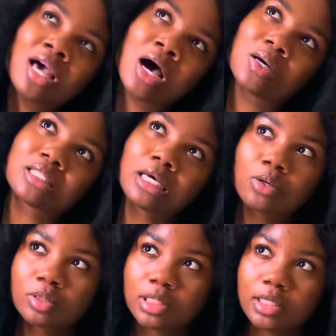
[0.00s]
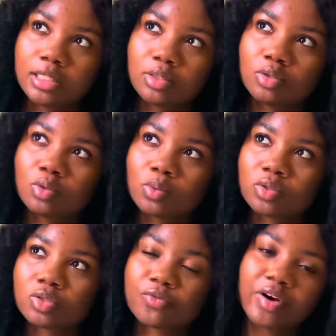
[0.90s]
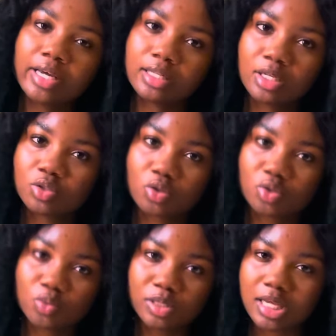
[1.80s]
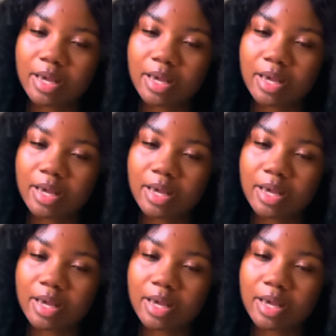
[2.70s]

I was like, okay, do you know what? Fine, let's just do it.